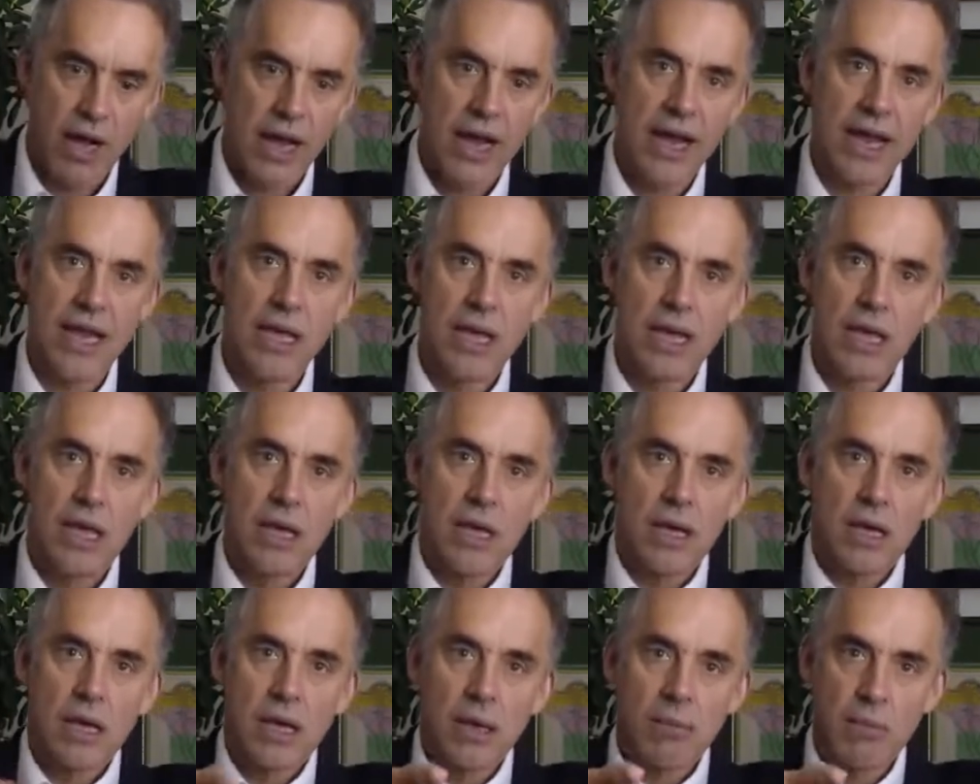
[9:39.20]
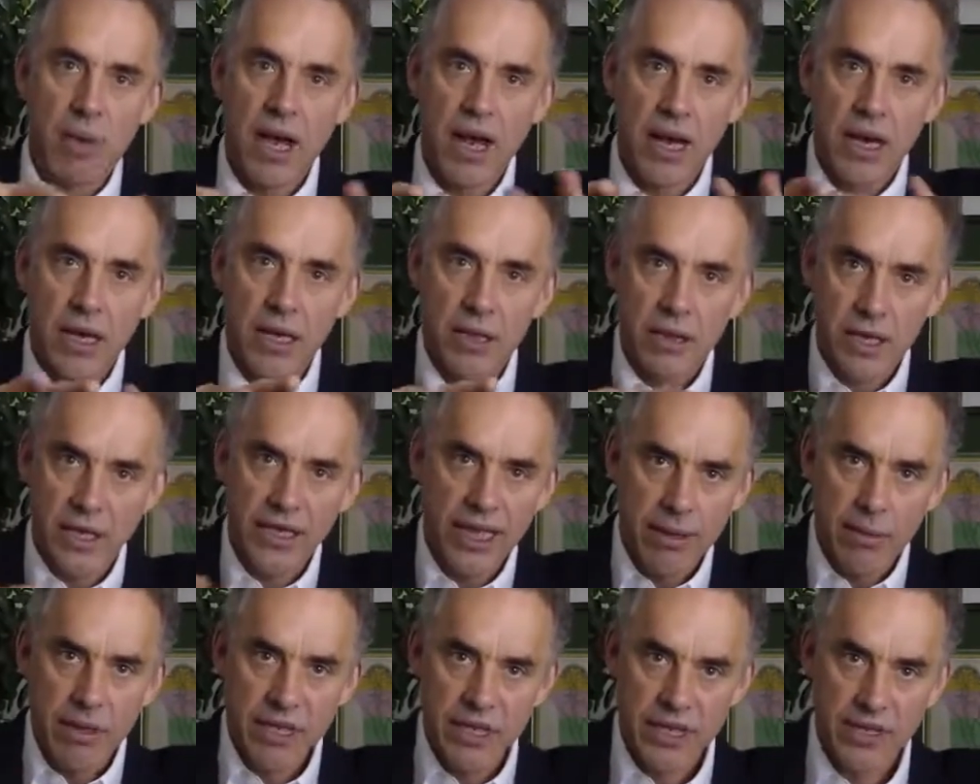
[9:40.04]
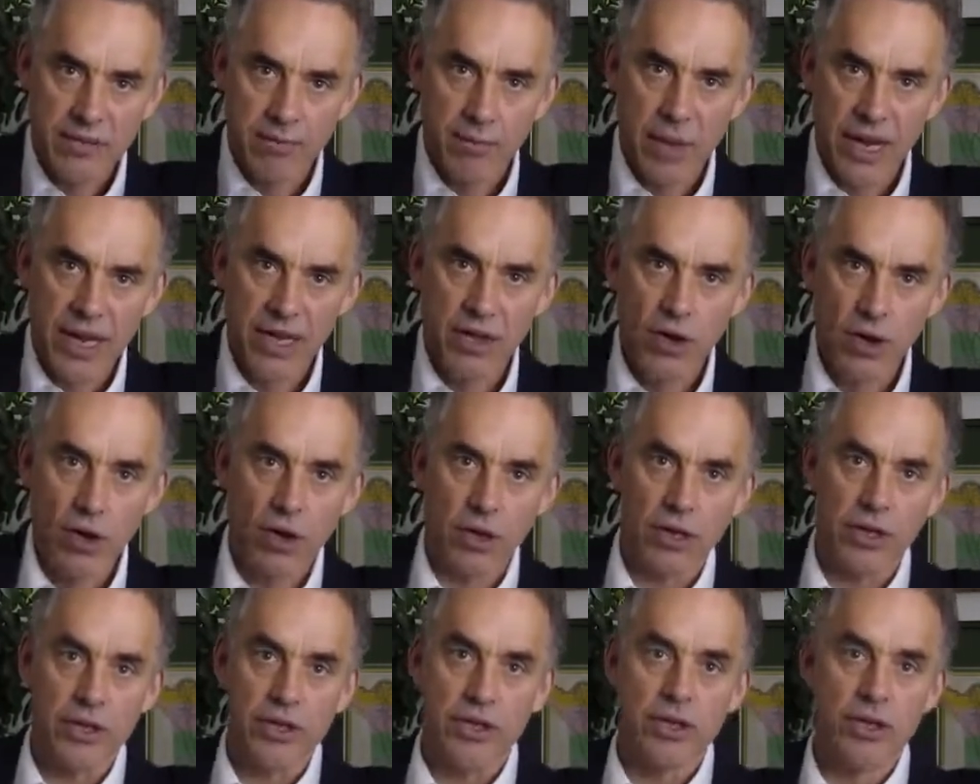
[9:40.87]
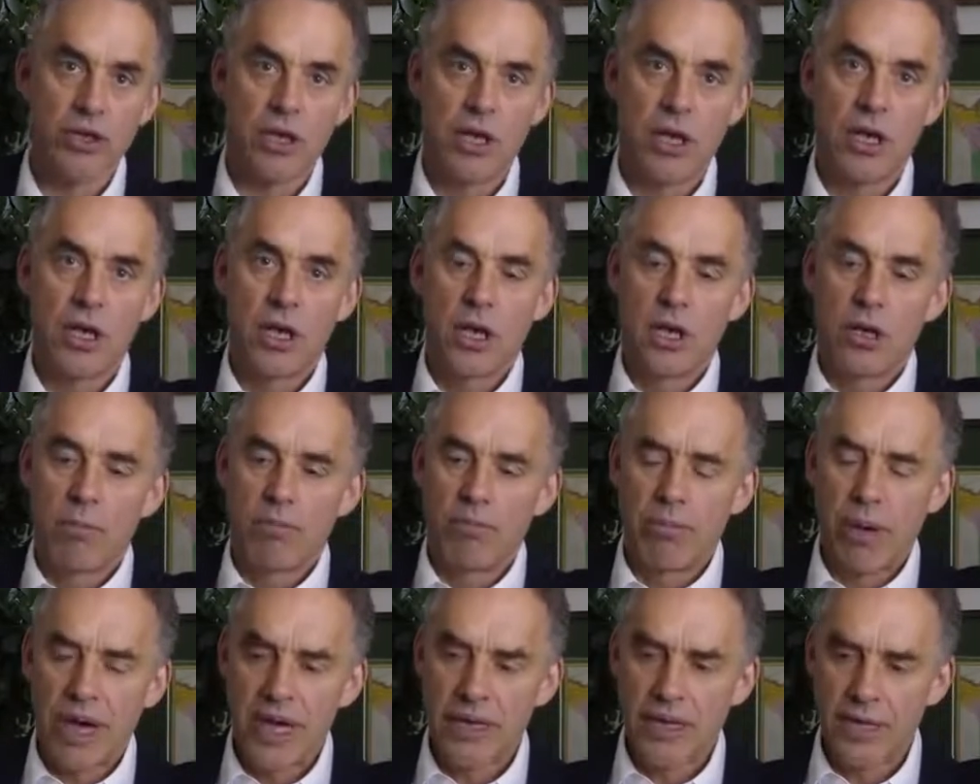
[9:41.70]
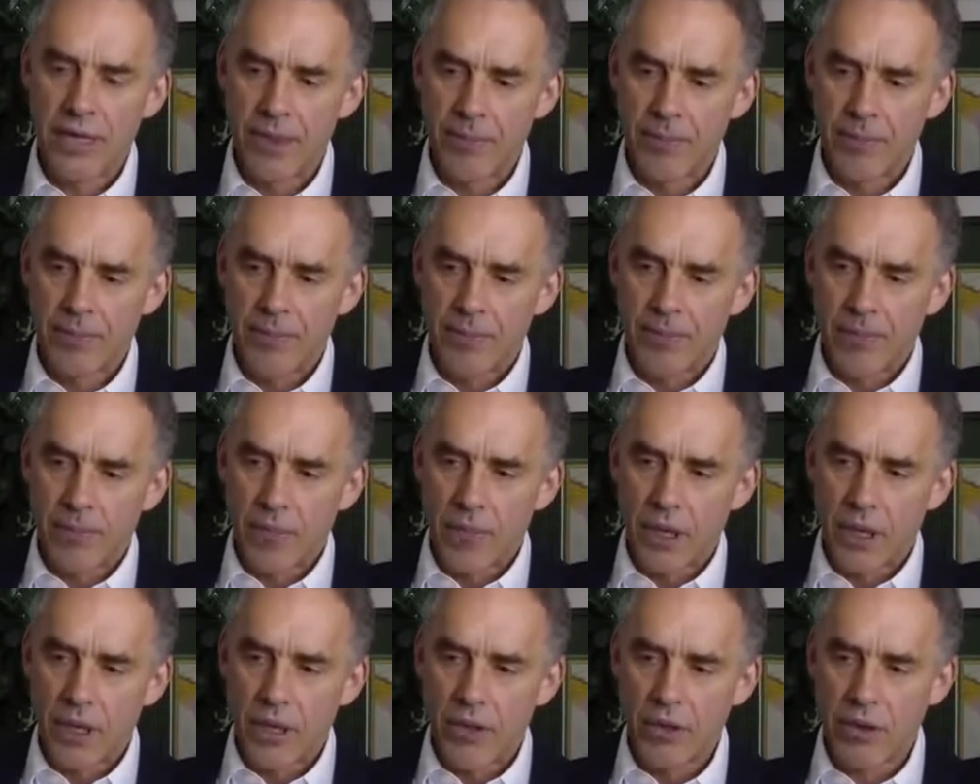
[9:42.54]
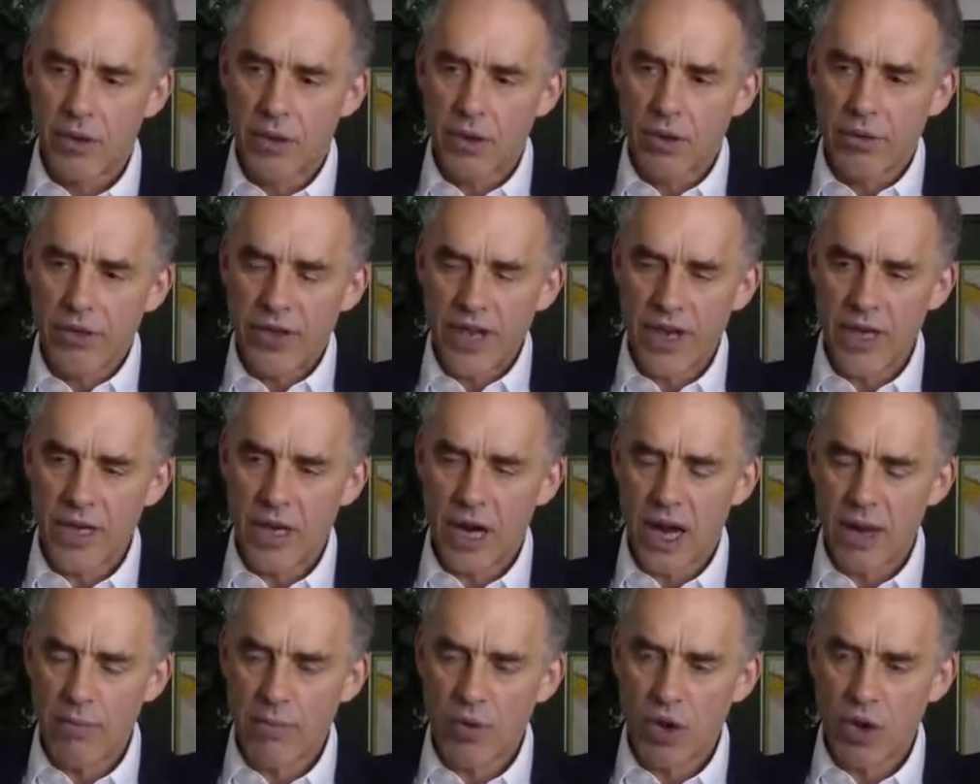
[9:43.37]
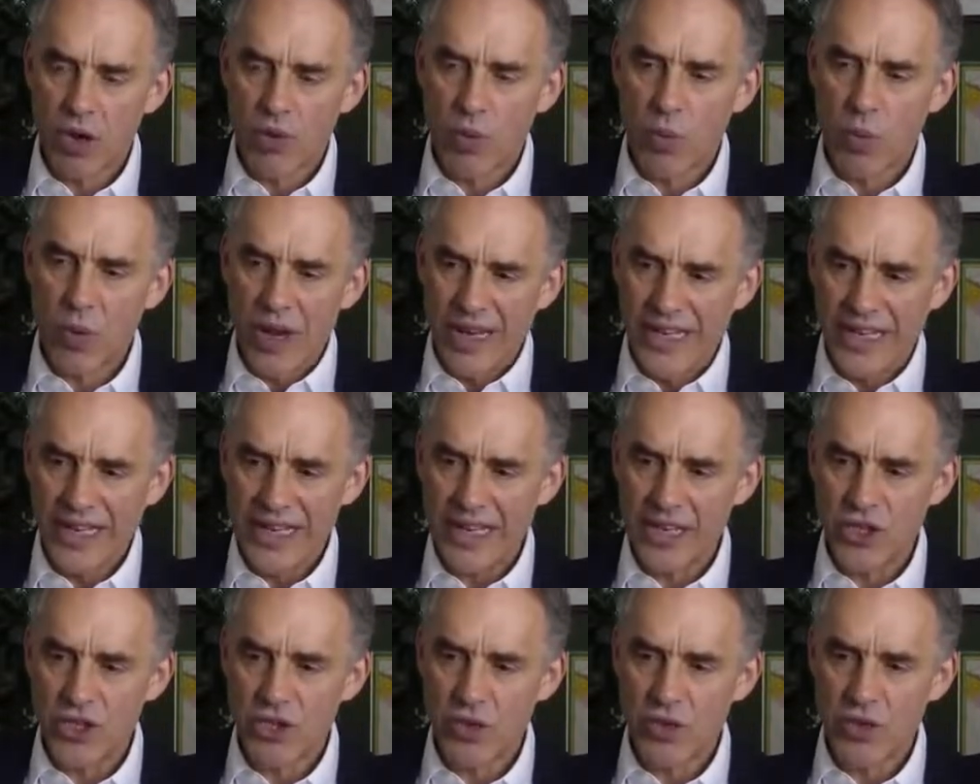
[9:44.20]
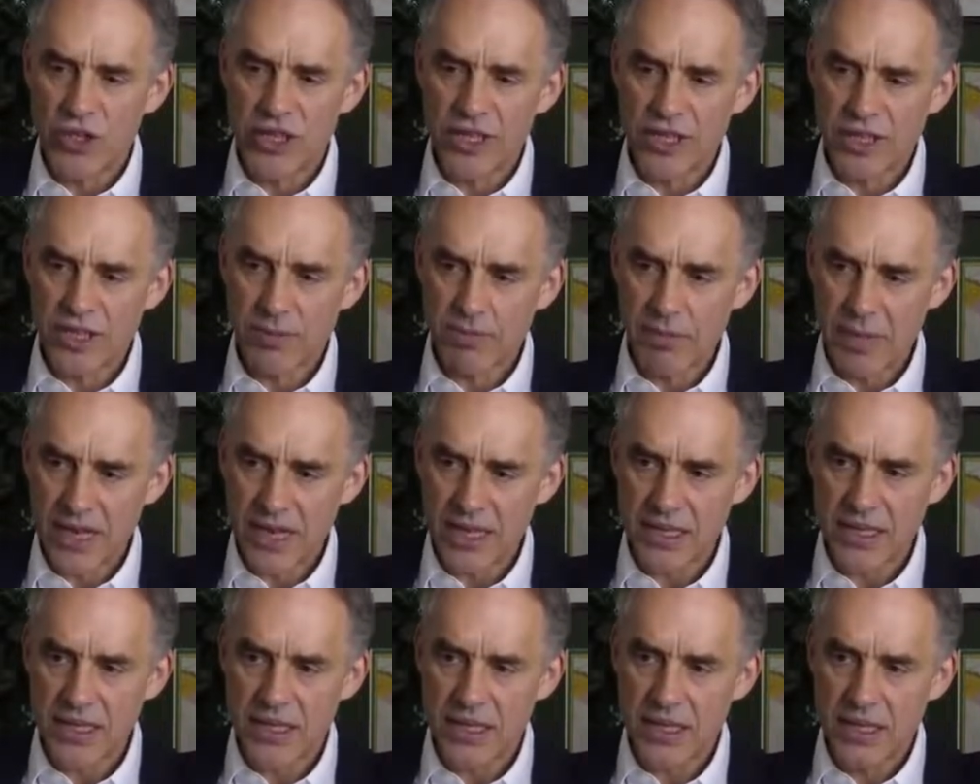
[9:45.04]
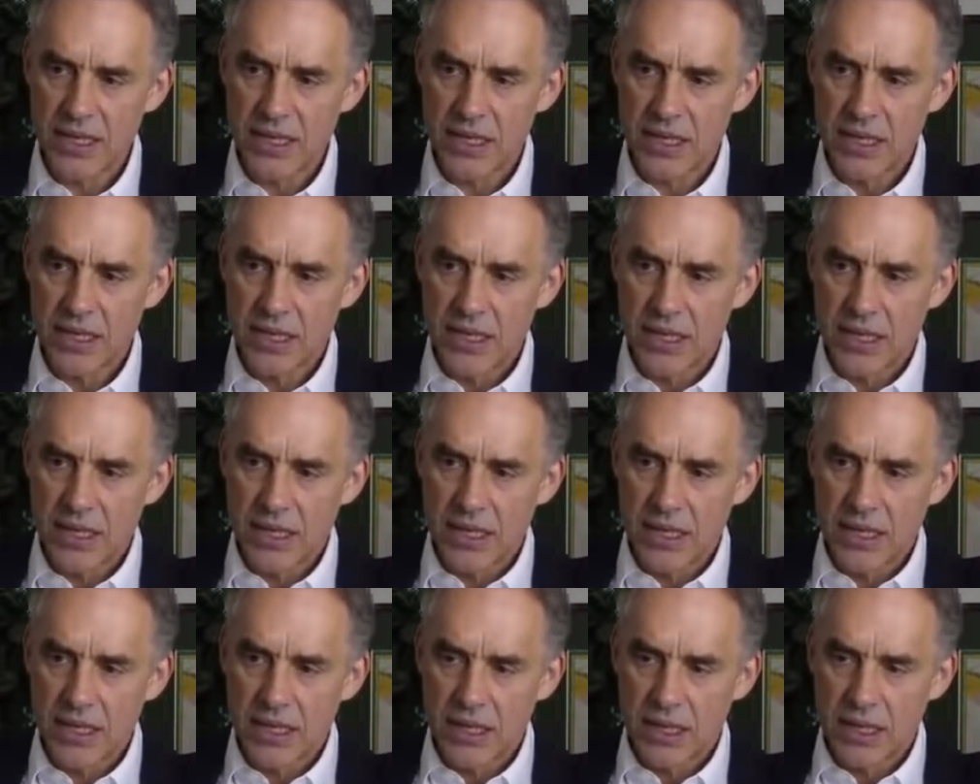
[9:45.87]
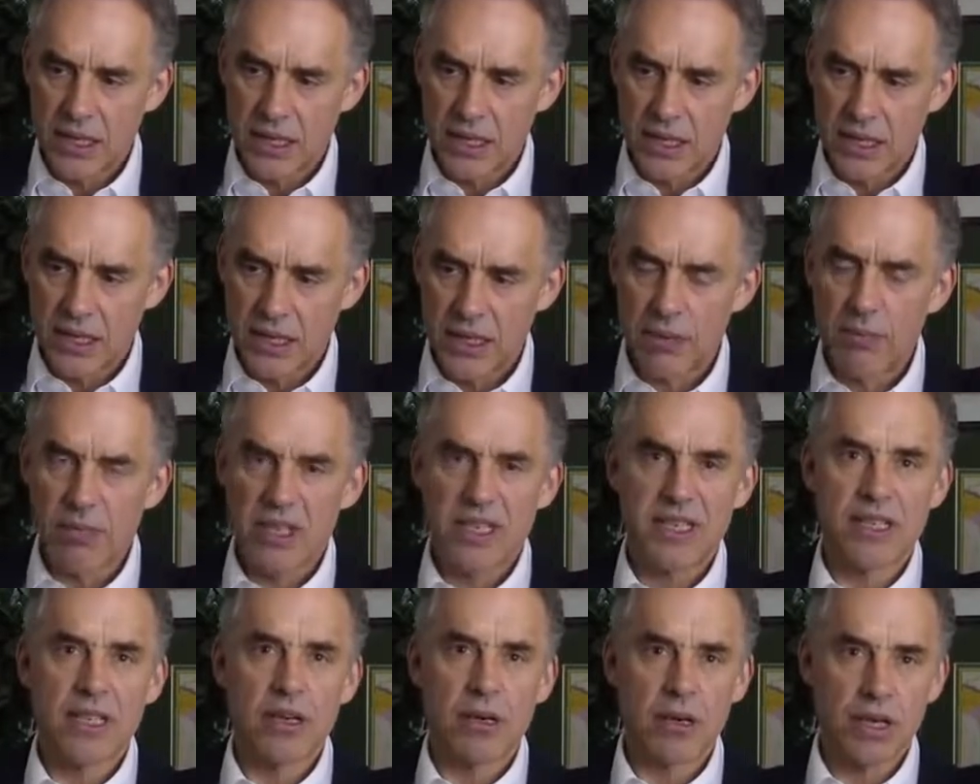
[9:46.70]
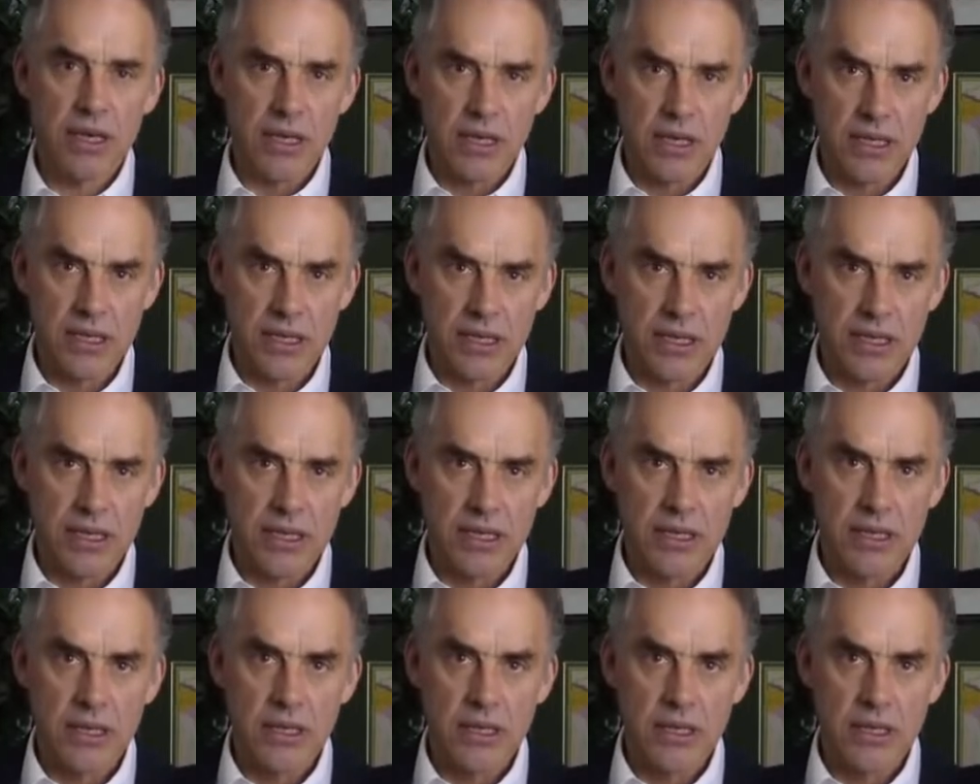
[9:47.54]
the limits of my knowledge. But there are things I'm not willing to dismiss the mysterious,